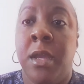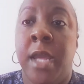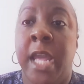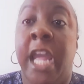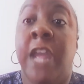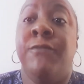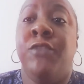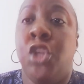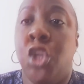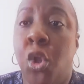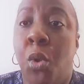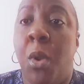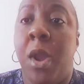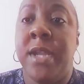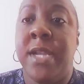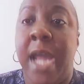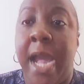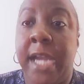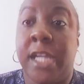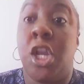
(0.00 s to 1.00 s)
If you are
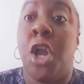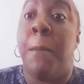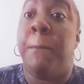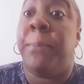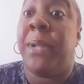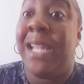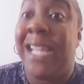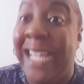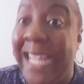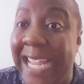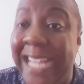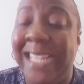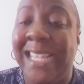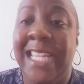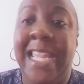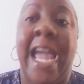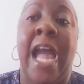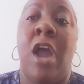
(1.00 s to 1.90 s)
not completely